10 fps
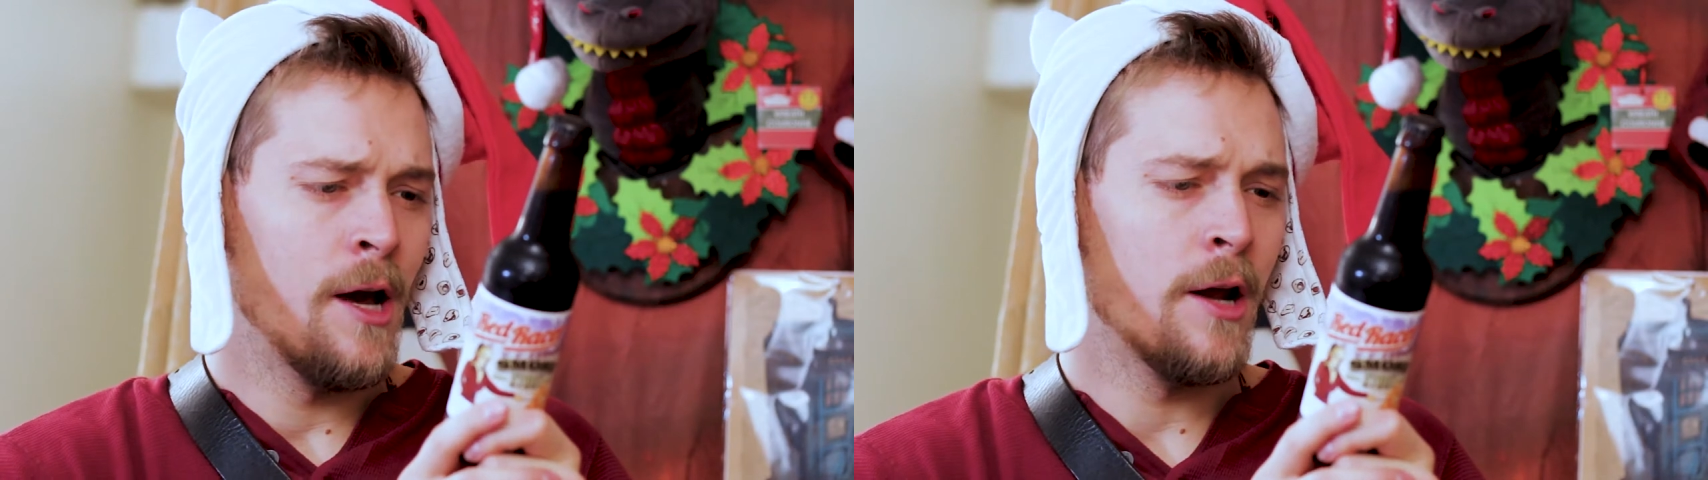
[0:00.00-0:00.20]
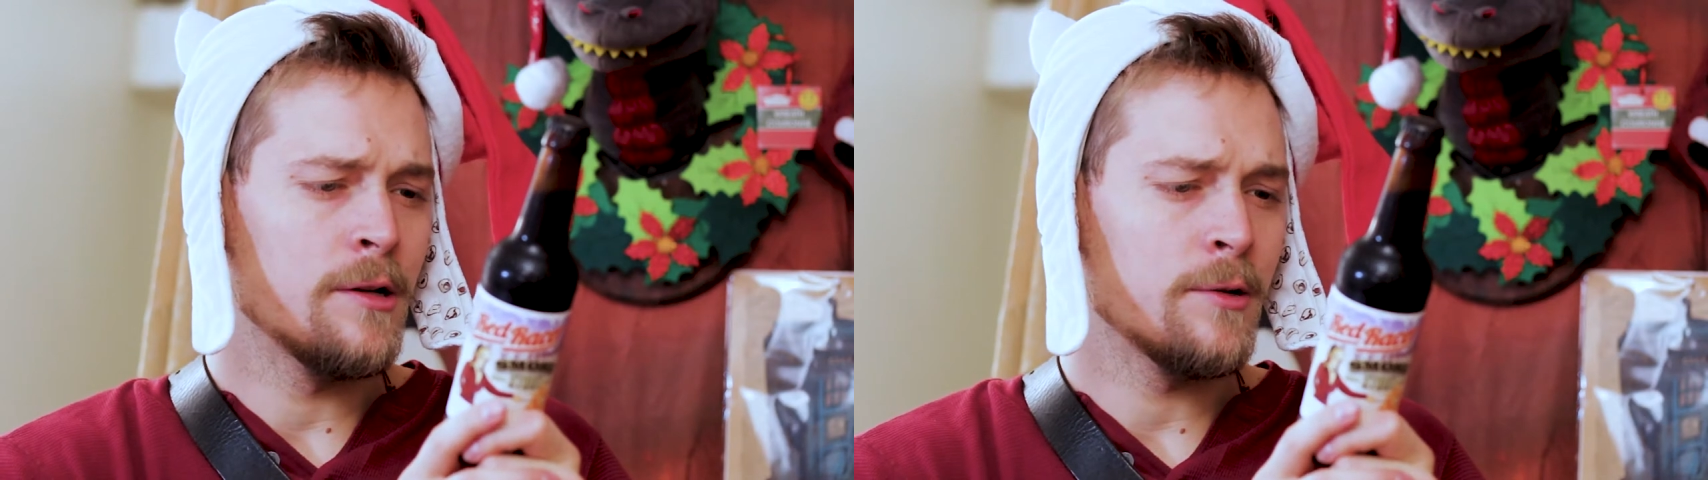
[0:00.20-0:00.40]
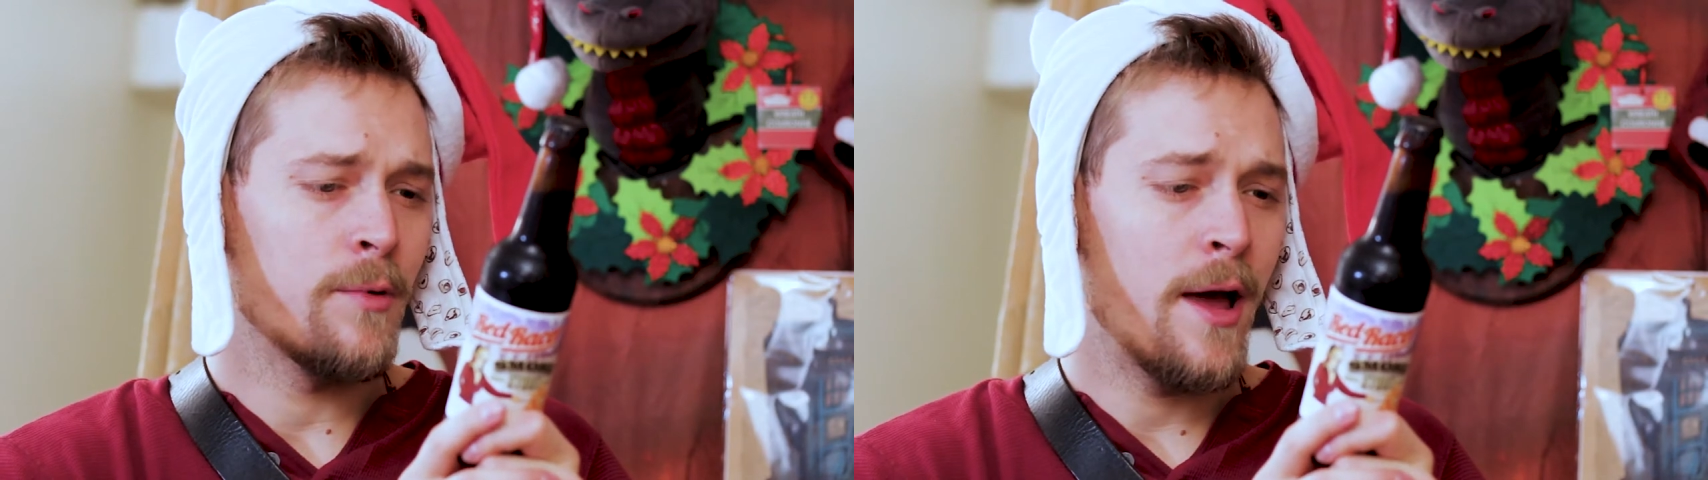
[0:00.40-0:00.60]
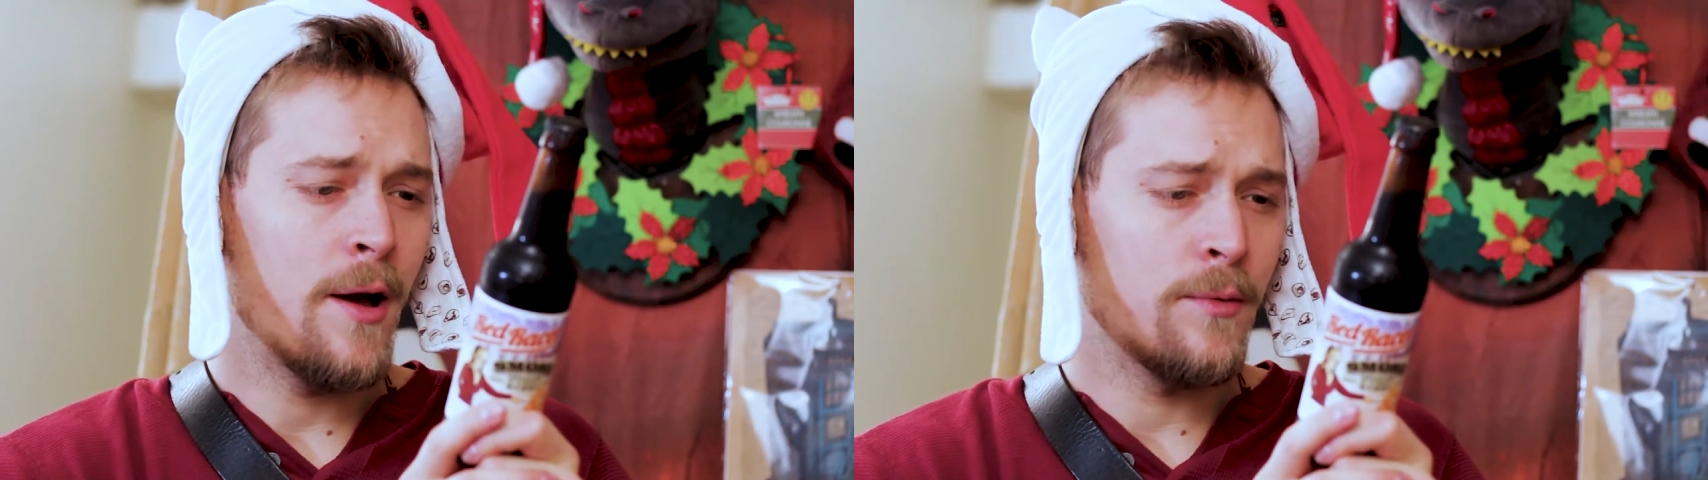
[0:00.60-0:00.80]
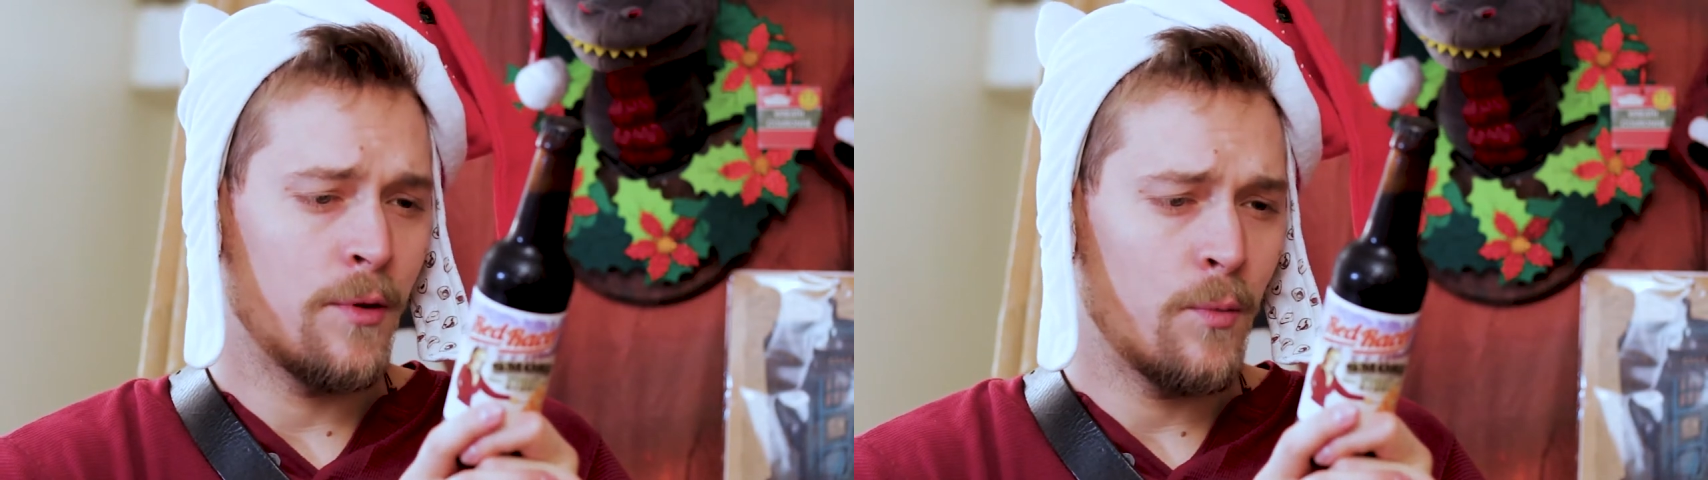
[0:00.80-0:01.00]
Huddle
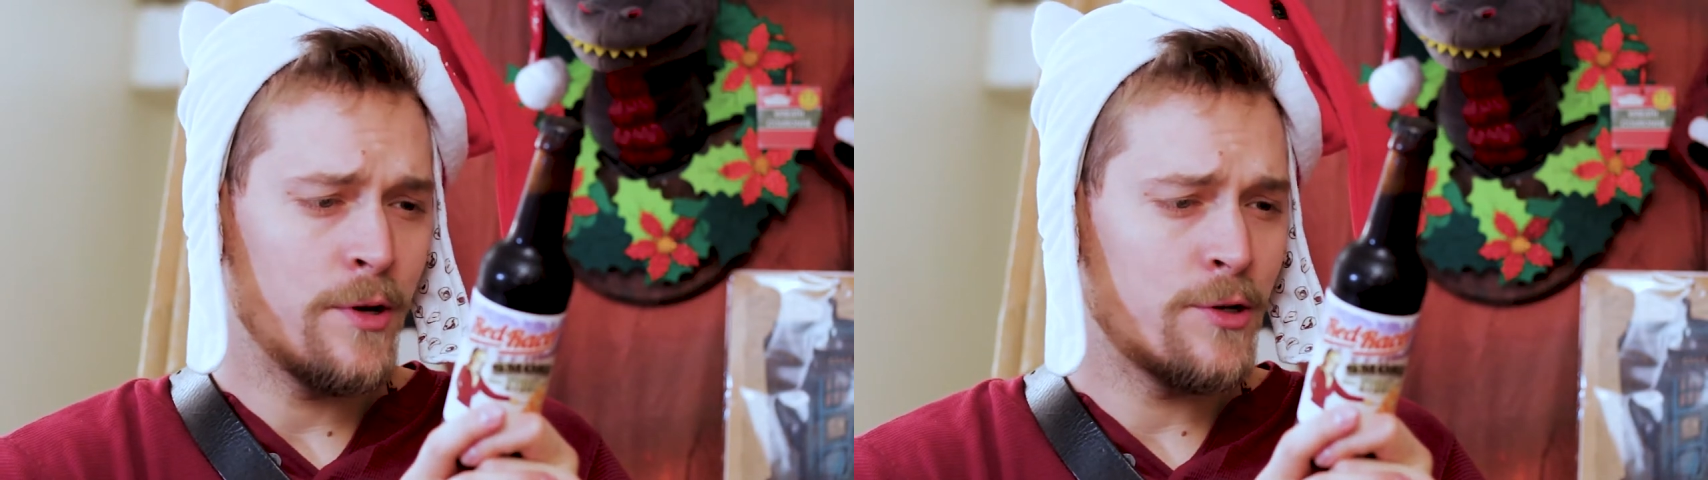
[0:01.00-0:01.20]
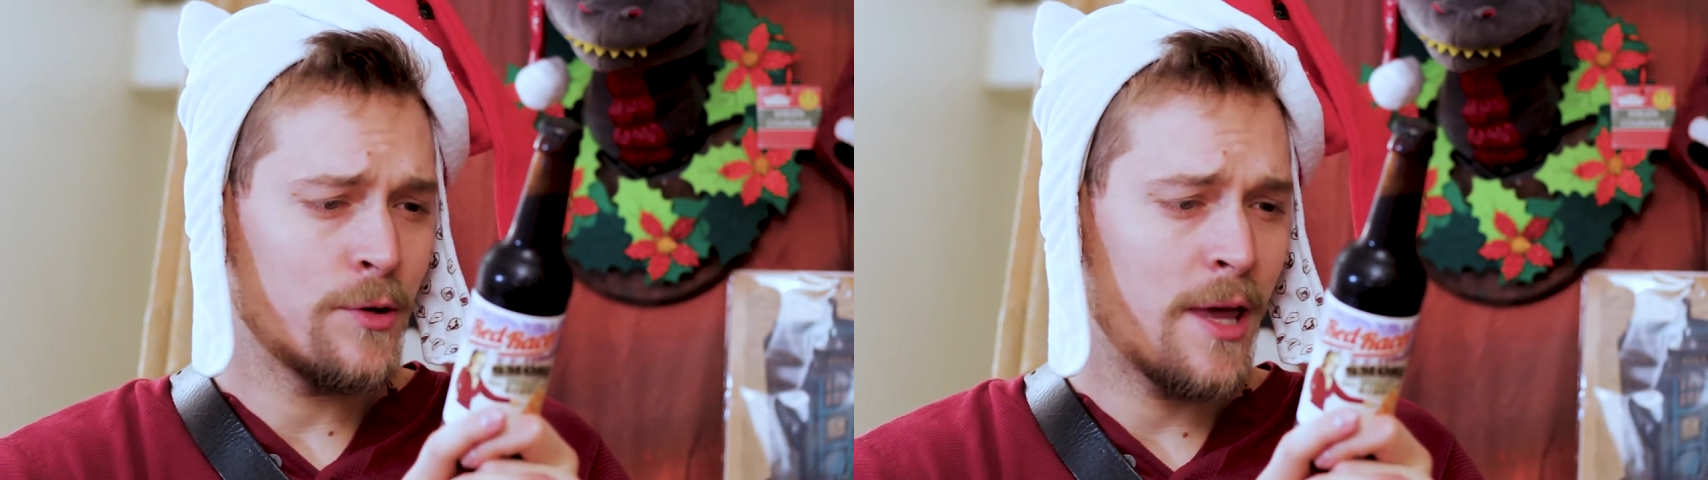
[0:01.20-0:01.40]
around the winter